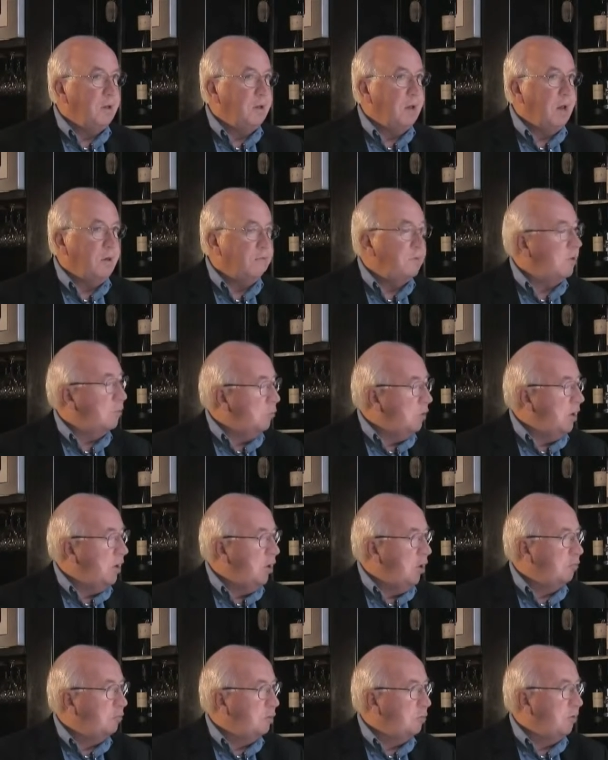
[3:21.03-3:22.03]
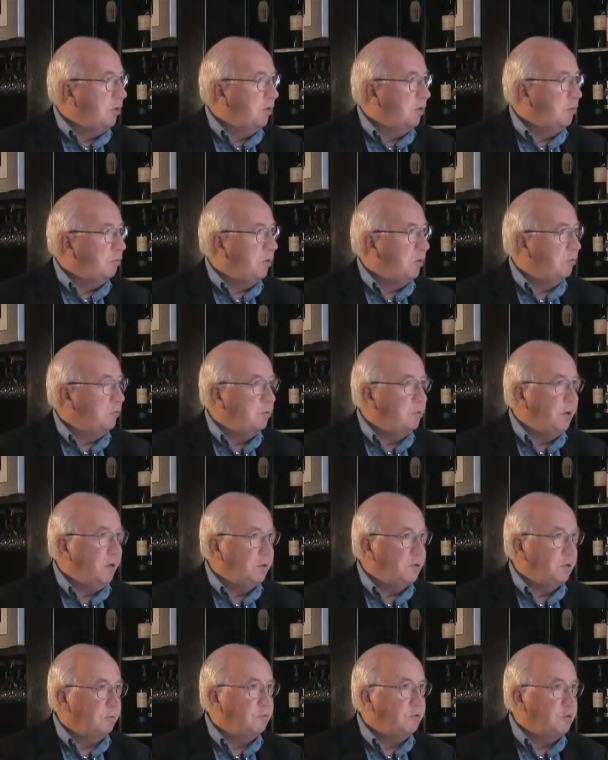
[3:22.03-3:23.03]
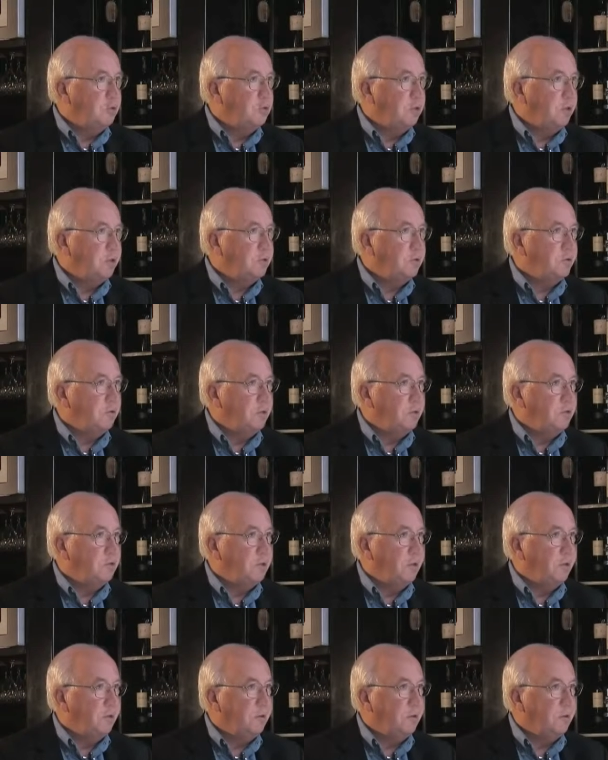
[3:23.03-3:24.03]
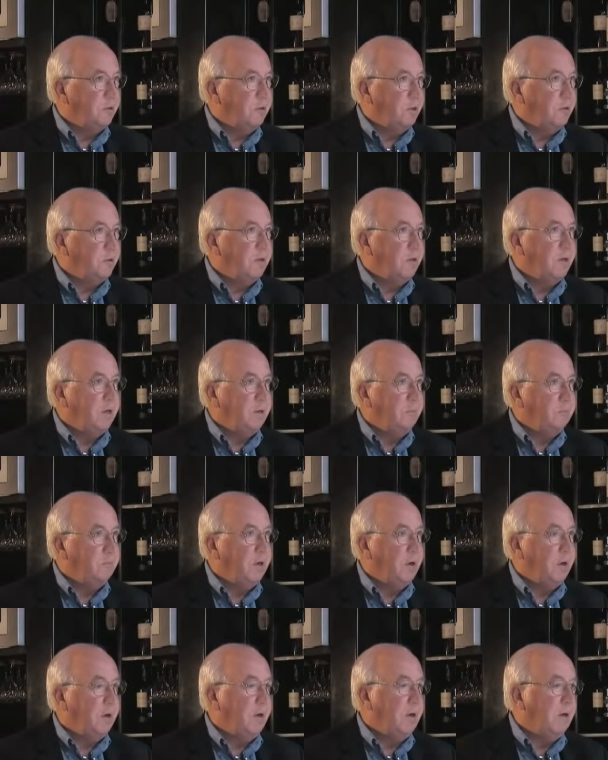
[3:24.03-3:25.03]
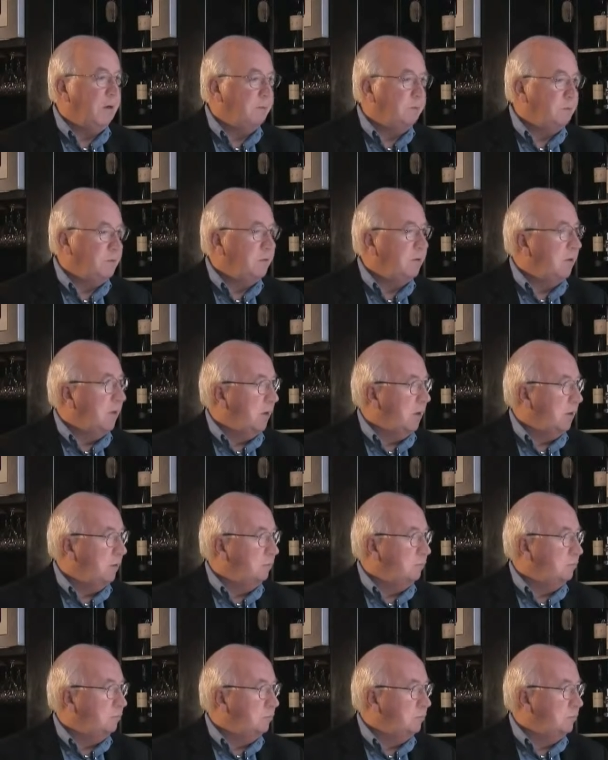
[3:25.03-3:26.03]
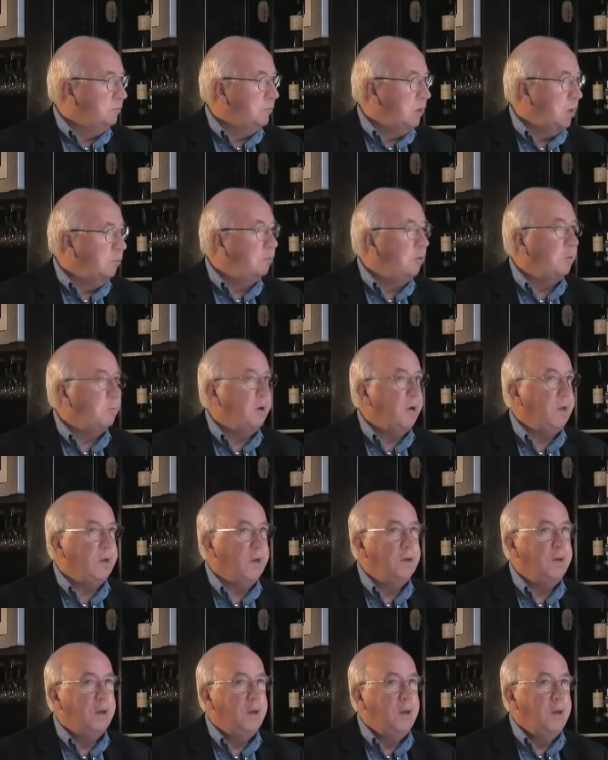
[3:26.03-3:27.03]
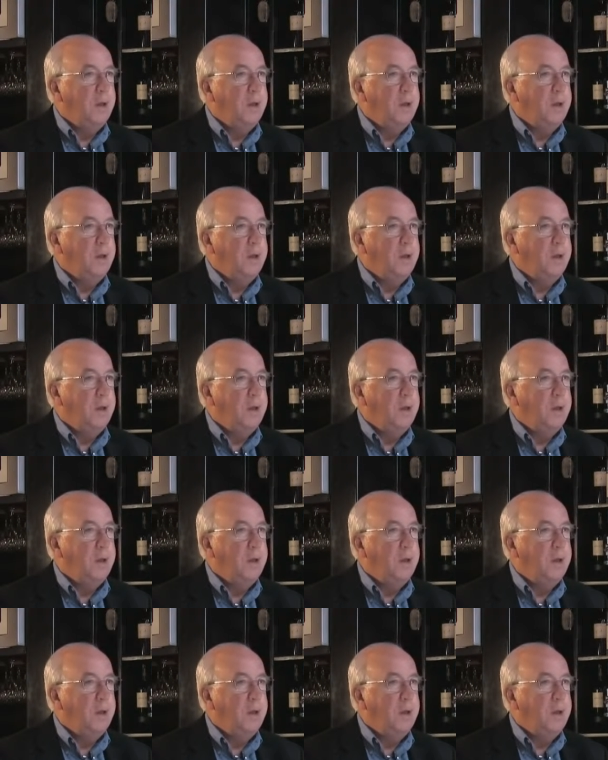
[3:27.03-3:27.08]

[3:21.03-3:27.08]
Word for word: I think we helped them a little bit. We made some suggestions that, that they uh, uh implemented.